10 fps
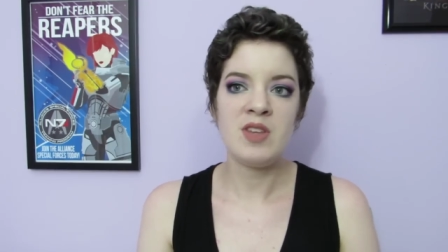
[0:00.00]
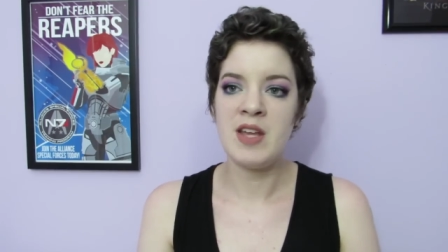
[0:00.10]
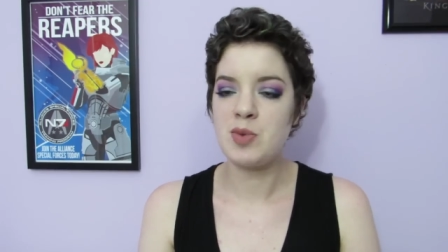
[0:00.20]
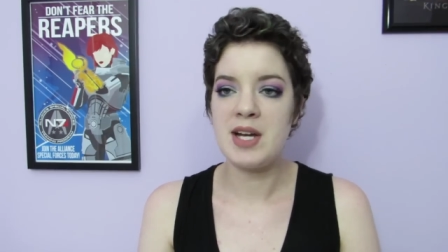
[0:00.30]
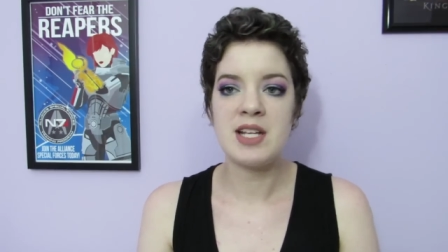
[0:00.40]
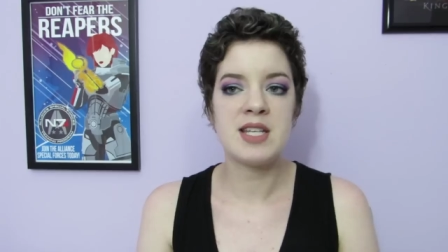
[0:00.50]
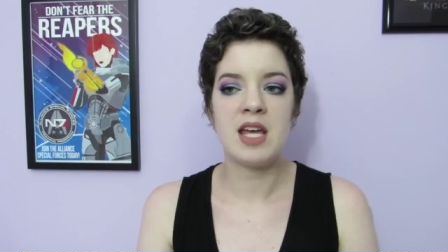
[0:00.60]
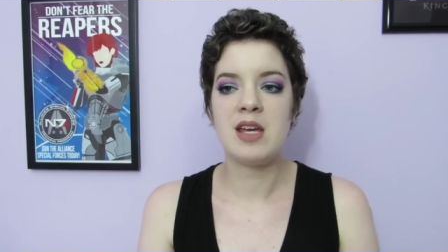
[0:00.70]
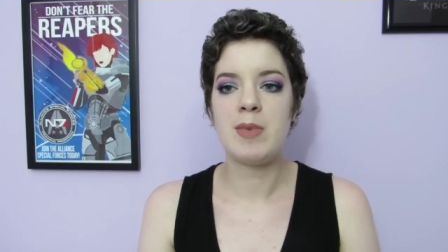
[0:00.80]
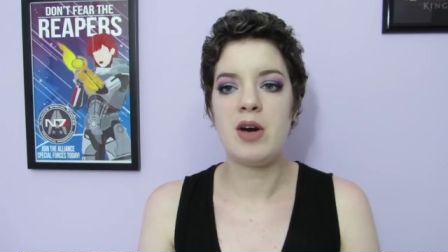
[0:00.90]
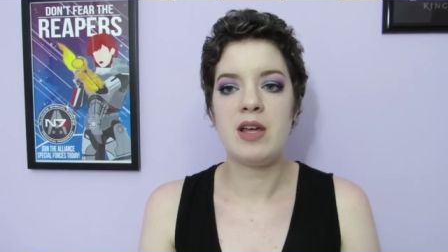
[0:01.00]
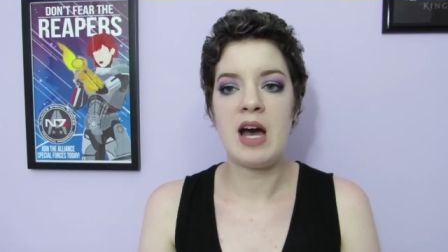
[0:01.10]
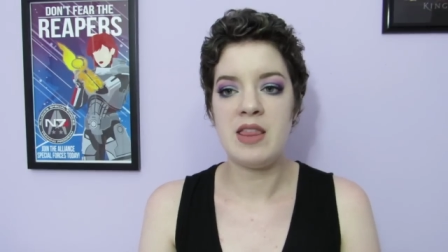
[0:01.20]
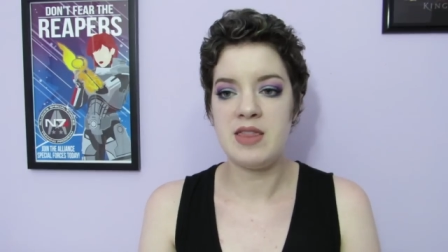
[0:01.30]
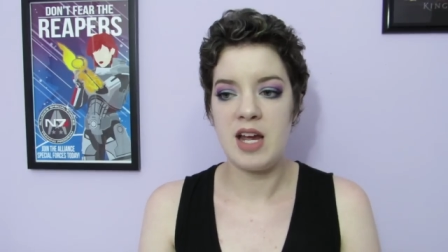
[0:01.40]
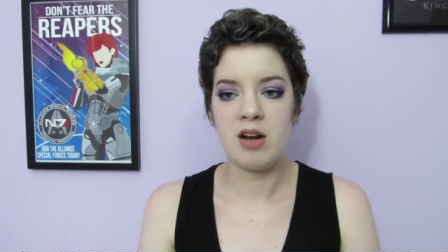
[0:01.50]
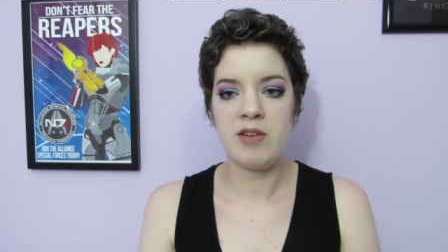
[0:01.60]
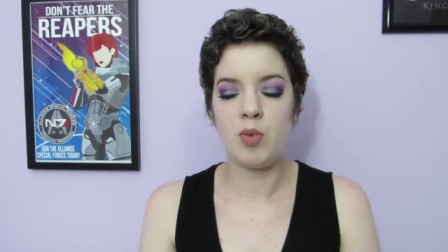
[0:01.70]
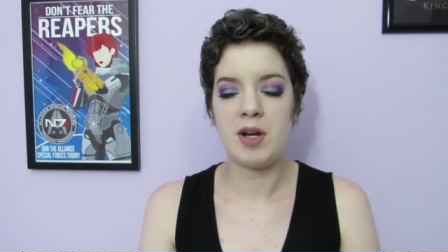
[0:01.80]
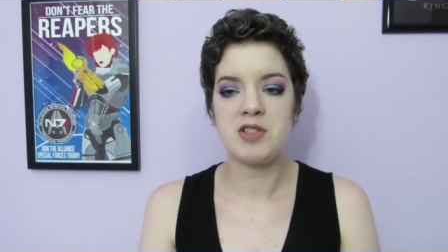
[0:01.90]
That's why I didn't say anything about it on there,
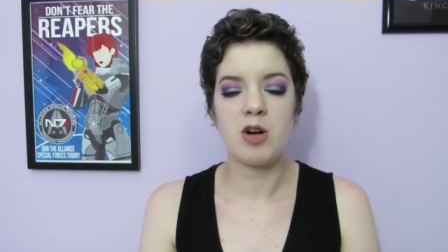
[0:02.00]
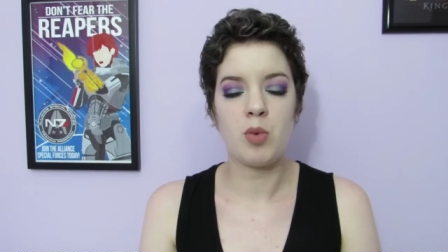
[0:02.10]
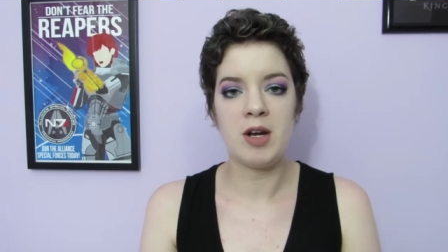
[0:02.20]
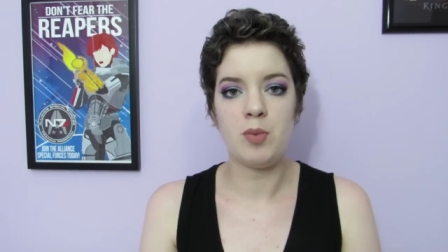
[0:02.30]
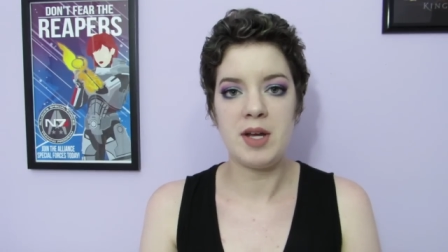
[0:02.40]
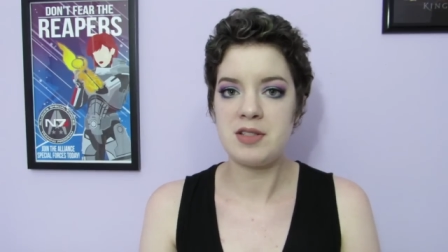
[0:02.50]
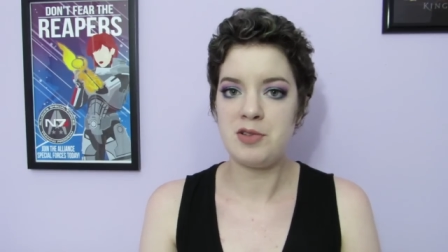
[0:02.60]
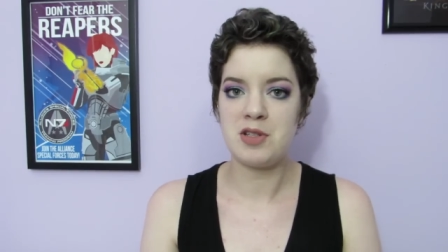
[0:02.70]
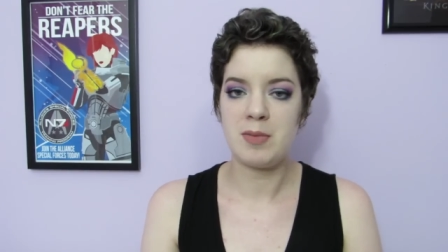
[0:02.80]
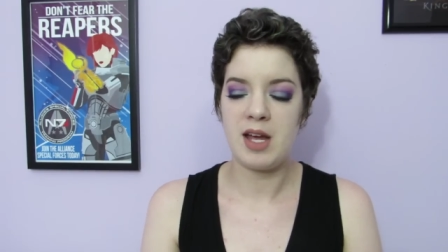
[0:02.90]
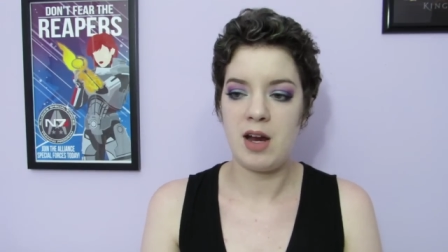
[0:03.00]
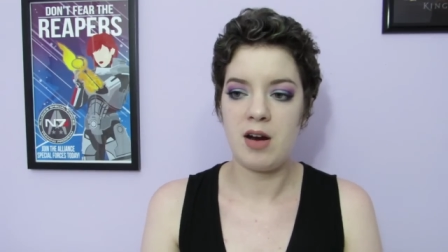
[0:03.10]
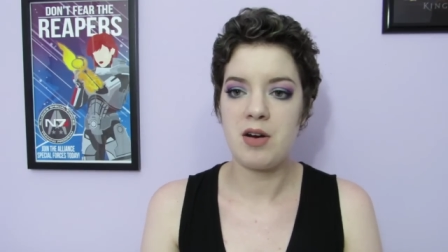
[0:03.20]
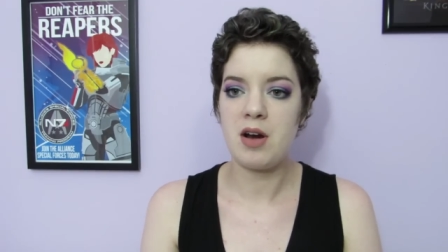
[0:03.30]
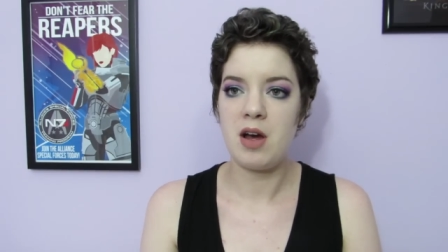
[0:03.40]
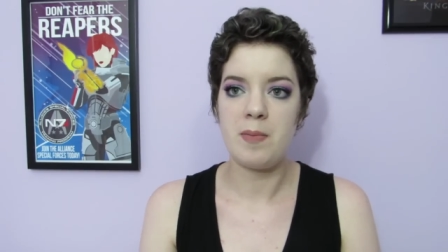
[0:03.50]
even when I started wearing wigs and losing my hair.